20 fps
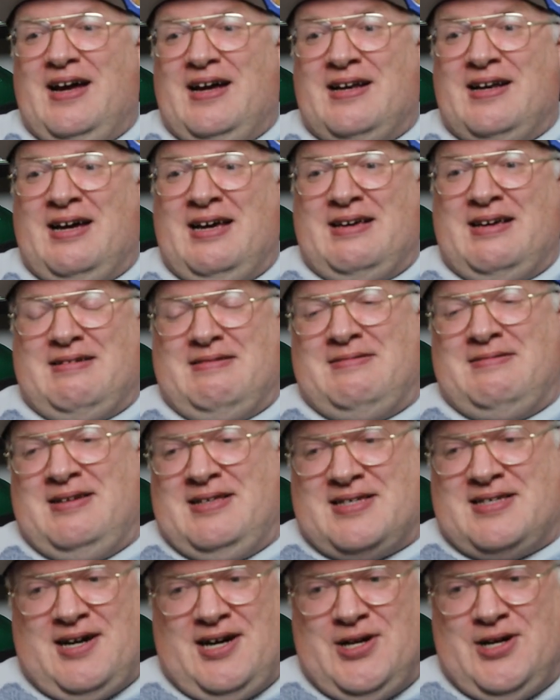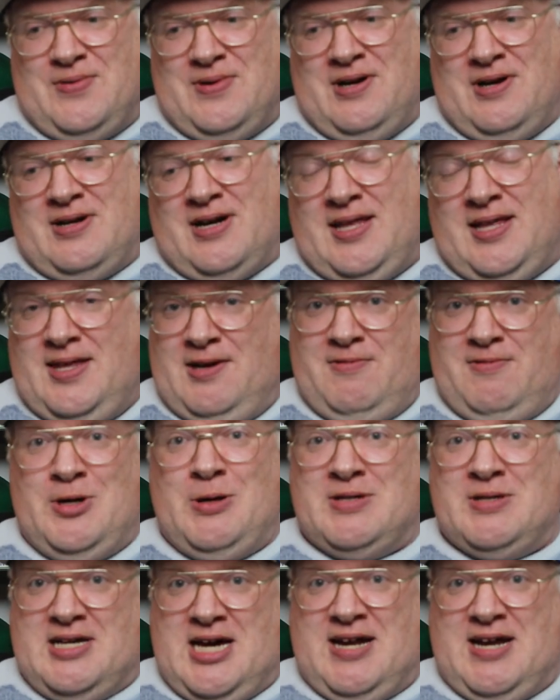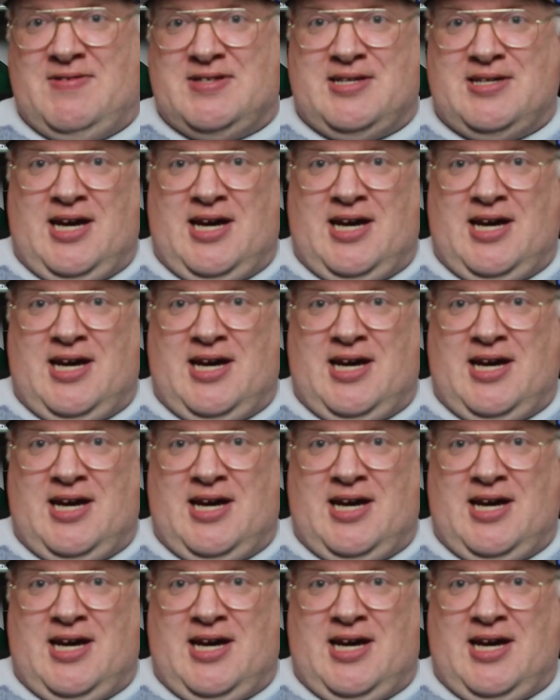Like, it's kind of weird. I think Rudy was ahead of his